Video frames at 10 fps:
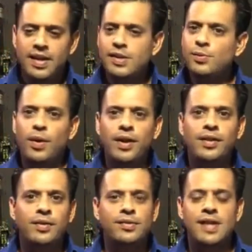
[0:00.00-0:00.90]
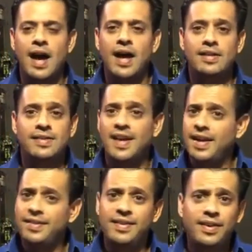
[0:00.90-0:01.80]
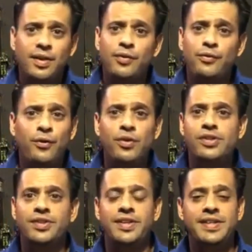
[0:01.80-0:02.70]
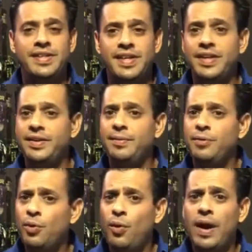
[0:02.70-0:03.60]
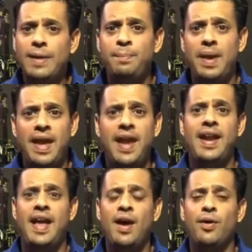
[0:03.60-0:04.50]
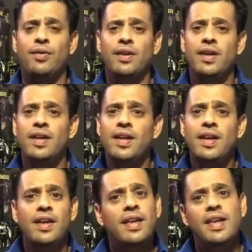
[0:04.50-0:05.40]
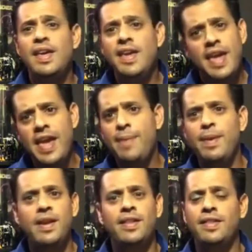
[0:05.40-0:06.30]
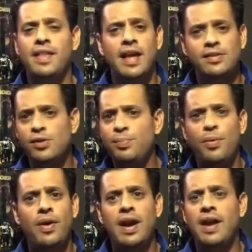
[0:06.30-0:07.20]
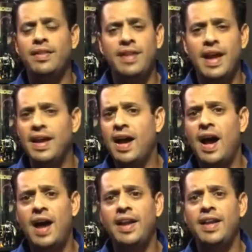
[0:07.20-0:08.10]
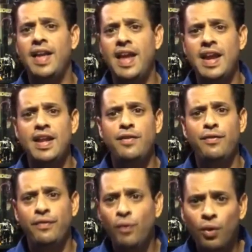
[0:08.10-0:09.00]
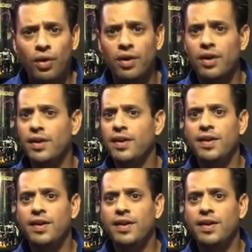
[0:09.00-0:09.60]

he's one of those guys that, you know, unfortunately didn't quite pan out. He came in, as you point out, in the iconic eighty-four